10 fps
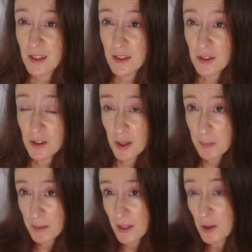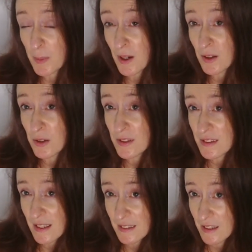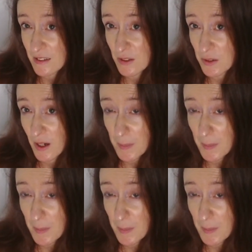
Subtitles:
You can play your bar chords like this, or I